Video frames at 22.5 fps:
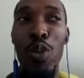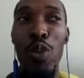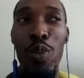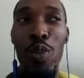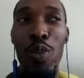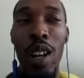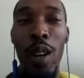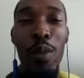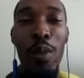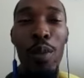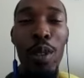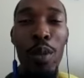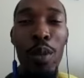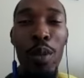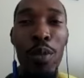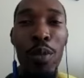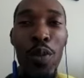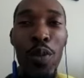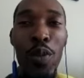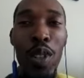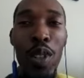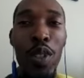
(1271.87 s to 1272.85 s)
problems
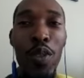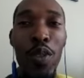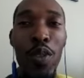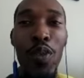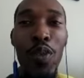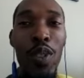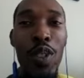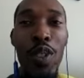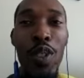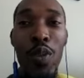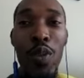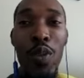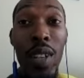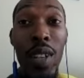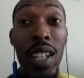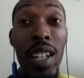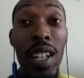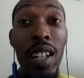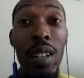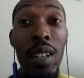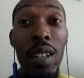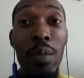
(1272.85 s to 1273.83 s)
when you first wake
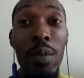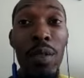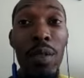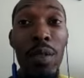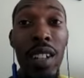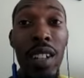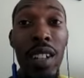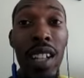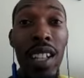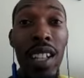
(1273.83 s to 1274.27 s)
up, right?